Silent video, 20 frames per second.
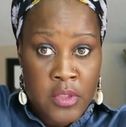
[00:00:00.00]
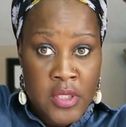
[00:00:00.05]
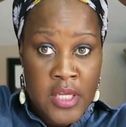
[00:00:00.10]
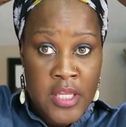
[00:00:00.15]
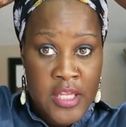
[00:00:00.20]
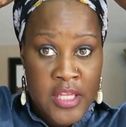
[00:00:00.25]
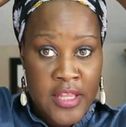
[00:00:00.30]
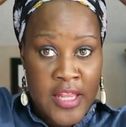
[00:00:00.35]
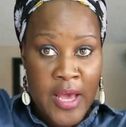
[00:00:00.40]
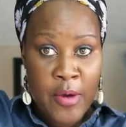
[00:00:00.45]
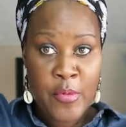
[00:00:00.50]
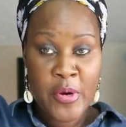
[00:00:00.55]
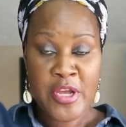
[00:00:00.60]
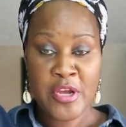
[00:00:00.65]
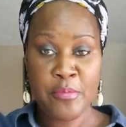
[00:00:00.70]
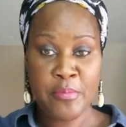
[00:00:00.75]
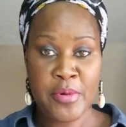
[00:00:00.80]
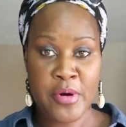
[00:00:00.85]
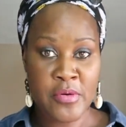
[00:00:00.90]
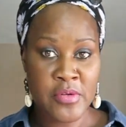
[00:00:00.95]
And then that way
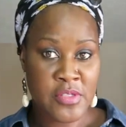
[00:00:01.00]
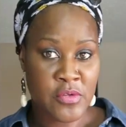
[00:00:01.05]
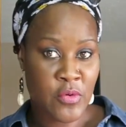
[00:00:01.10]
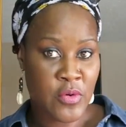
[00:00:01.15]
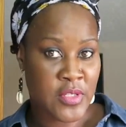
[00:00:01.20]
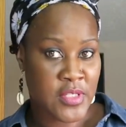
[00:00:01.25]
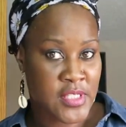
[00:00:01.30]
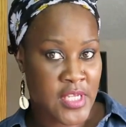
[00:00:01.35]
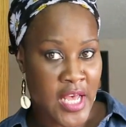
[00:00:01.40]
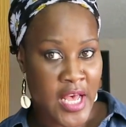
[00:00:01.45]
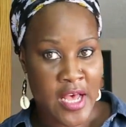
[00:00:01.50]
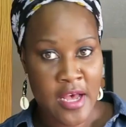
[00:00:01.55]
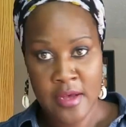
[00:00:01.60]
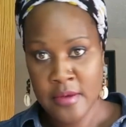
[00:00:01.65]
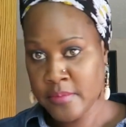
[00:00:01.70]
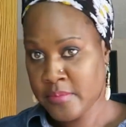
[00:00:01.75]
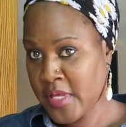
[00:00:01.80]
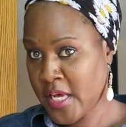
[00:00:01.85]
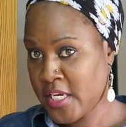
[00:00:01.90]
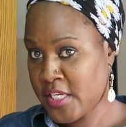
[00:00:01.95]
your bow is on top.
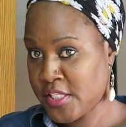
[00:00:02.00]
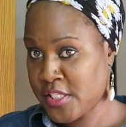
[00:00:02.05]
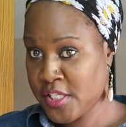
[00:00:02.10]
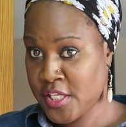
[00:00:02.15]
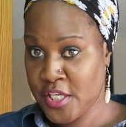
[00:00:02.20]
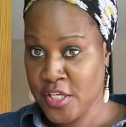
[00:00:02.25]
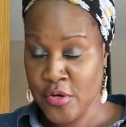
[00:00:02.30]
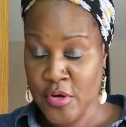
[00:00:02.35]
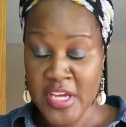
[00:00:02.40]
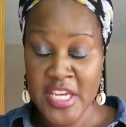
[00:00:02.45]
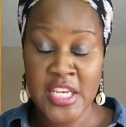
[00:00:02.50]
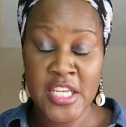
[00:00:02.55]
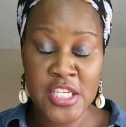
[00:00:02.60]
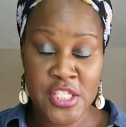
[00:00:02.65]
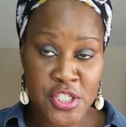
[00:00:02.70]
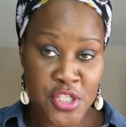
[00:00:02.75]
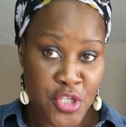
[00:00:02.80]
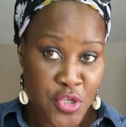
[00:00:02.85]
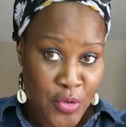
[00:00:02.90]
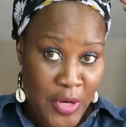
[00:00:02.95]
That is cute. It
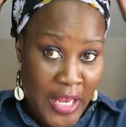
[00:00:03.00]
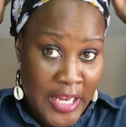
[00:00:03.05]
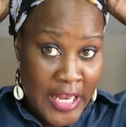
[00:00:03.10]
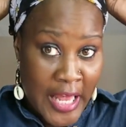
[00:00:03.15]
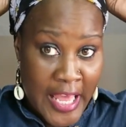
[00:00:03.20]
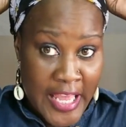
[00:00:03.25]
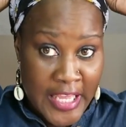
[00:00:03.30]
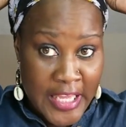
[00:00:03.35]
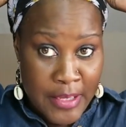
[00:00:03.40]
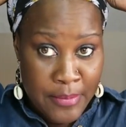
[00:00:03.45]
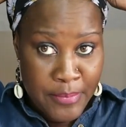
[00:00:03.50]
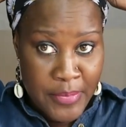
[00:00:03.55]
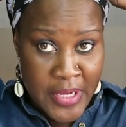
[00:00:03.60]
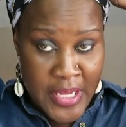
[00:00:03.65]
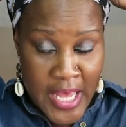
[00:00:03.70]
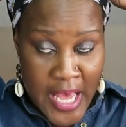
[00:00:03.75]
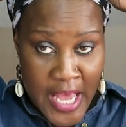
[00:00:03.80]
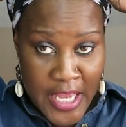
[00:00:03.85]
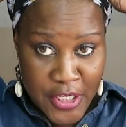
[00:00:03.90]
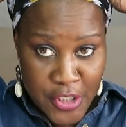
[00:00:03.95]
is cute. I like it,
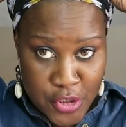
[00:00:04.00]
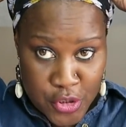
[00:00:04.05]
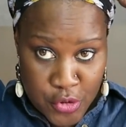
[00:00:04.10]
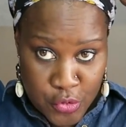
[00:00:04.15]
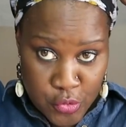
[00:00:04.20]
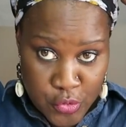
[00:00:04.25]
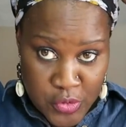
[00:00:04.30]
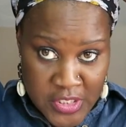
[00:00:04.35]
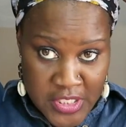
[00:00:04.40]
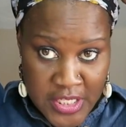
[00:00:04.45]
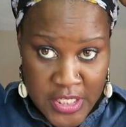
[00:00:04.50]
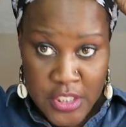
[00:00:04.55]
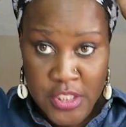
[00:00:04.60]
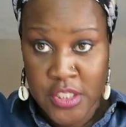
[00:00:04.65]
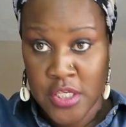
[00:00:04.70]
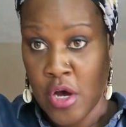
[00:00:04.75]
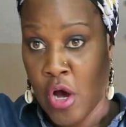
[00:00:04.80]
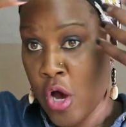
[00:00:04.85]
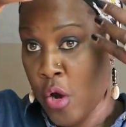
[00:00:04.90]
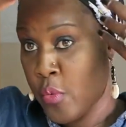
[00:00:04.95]
but I do tend
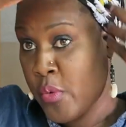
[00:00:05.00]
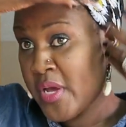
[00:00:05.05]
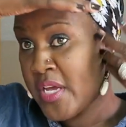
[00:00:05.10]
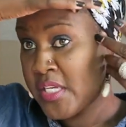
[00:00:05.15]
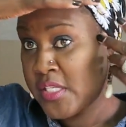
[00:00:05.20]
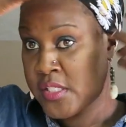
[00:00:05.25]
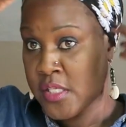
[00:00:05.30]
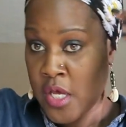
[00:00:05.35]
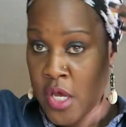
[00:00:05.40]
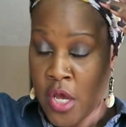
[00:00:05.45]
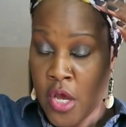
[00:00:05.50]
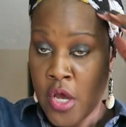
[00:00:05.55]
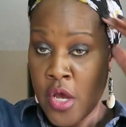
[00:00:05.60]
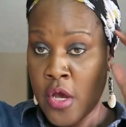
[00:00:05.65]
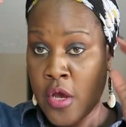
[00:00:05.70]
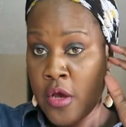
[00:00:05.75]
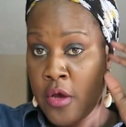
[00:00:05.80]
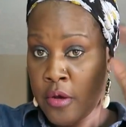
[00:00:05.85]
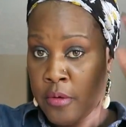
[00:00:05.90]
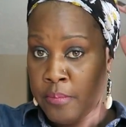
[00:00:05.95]
to always
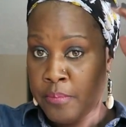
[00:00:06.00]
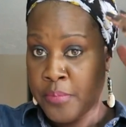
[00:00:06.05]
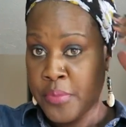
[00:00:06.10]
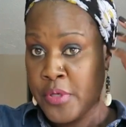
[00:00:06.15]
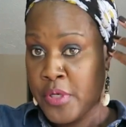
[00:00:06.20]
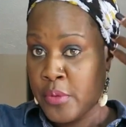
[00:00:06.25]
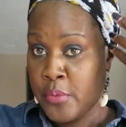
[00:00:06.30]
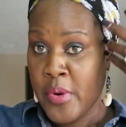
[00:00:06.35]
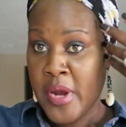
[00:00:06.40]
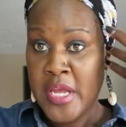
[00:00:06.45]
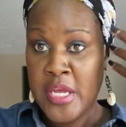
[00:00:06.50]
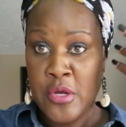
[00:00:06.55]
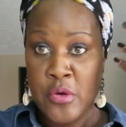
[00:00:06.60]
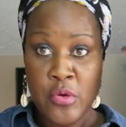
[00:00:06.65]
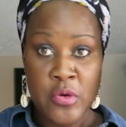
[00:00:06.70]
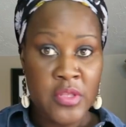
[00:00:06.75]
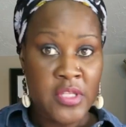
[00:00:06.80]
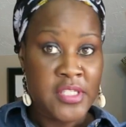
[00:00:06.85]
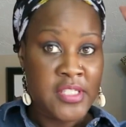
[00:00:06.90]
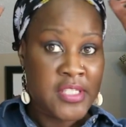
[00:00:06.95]
put it right here
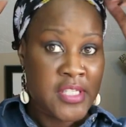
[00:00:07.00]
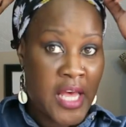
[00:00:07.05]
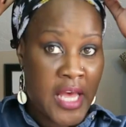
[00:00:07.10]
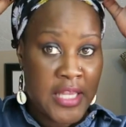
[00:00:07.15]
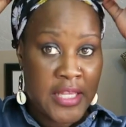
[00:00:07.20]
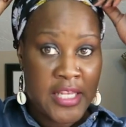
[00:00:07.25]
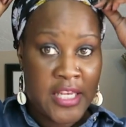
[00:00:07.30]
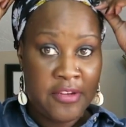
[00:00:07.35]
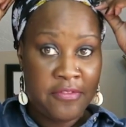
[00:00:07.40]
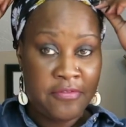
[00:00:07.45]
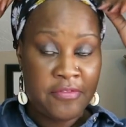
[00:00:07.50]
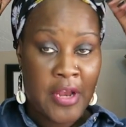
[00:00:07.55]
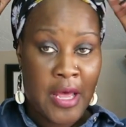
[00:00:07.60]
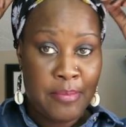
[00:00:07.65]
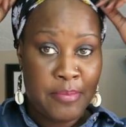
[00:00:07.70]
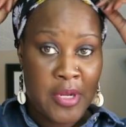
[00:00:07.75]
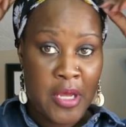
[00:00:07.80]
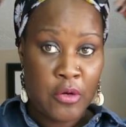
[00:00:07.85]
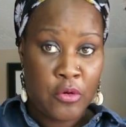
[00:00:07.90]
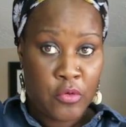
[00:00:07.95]
on the side and let it
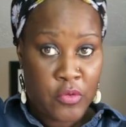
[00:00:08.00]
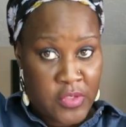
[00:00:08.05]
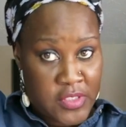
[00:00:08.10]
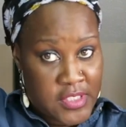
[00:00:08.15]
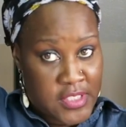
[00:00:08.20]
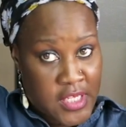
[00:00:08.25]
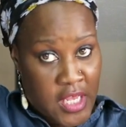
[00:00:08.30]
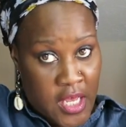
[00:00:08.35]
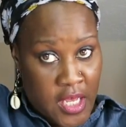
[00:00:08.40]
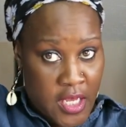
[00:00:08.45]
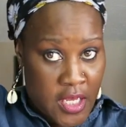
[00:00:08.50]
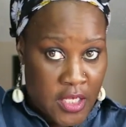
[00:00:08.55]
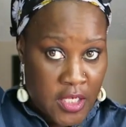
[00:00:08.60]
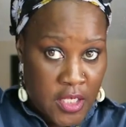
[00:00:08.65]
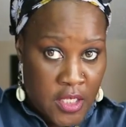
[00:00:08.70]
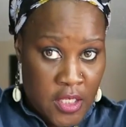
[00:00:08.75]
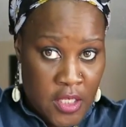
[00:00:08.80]
flop down on the side.